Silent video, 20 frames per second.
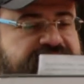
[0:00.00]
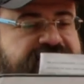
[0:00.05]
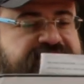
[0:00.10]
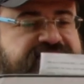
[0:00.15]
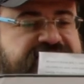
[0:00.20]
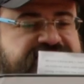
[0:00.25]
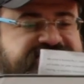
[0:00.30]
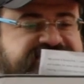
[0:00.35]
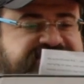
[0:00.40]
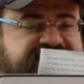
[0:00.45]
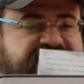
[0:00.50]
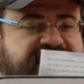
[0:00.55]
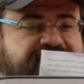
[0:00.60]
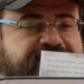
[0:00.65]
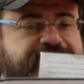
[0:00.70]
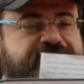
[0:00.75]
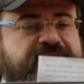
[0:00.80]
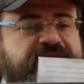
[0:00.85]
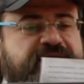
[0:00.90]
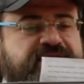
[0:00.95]
the
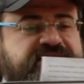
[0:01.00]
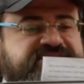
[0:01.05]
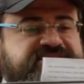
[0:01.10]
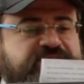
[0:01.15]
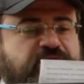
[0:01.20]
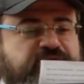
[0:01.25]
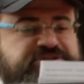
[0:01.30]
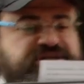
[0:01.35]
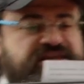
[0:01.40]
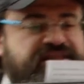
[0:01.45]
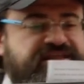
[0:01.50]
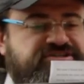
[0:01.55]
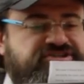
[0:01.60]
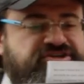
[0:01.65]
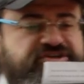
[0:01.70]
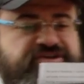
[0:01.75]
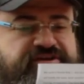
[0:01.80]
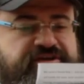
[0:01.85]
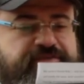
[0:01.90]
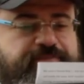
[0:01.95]
same social
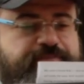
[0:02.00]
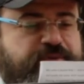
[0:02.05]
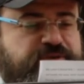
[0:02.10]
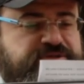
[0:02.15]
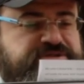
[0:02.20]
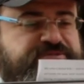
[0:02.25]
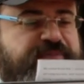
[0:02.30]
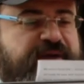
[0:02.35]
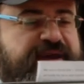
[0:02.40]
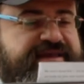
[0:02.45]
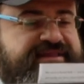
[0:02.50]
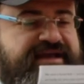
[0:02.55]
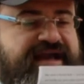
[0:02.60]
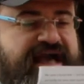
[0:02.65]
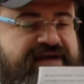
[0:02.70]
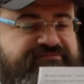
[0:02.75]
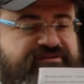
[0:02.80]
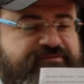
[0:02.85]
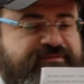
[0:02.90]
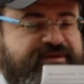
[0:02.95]
engineering push by the
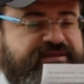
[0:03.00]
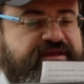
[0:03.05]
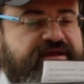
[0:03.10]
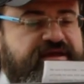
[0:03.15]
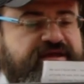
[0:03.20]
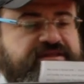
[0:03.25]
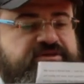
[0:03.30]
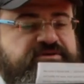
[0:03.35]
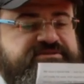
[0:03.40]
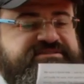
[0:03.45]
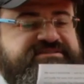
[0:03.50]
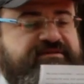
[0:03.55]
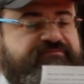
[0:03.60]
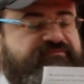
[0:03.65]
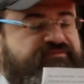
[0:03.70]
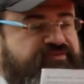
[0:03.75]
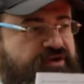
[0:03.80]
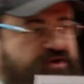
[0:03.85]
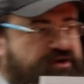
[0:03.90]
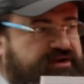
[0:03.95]
government to
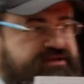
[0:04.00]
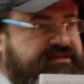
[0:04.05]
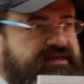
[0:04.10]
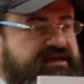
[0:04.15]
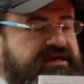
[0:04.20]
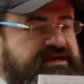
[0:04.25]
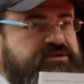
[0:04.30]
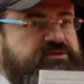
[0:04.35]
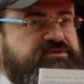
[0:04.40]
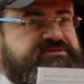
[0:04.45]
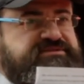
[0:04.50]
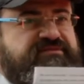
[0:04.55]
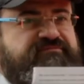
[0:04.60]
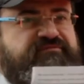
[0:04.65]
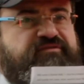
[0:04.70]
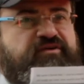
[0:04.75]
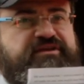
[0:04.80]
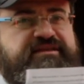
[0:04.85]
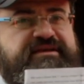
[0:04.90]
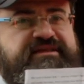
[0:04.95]
subvert to
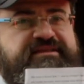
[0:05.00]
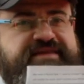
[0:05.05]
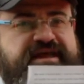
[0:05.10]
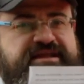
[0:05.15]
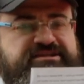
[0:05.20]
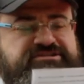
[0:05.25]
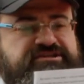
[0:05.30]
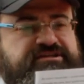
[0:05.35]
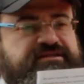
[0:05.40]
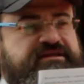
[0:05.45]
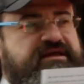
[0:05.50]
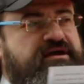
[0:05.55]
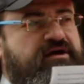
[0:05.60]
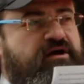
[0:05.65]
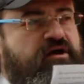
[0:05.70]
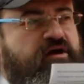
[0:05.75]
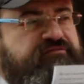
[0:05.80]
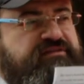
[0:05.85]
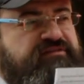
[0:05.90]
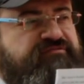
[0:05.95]
subvert the intention
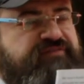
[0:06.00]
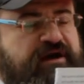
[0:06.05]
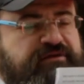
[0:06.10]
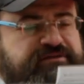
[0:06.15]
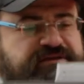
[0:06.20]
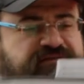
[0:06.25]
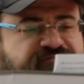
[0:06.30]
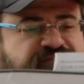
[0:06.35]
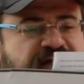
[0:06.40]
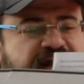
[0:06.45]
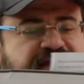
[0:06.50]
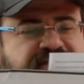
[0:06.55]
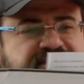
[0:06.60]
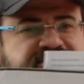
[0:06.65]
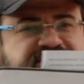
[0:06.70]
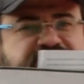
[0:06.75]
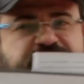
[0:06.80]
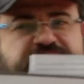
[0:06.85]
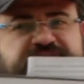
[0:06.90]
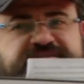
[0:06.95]
of the founding
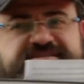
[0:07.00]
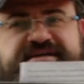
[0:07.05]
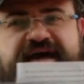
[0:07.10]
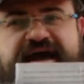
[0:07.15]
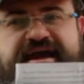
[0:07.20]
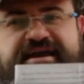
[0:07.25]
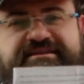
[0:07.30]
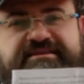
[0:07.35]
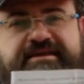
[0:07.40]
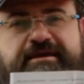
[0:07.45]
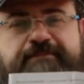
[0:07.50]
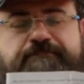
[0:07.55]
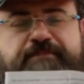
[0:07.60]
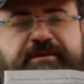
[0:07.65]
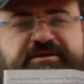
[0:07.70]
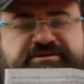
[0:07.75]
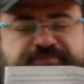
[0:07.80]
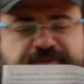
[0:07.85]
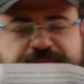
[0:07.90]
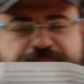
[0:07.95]
fathers who designed the
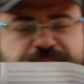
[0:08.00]
impeachment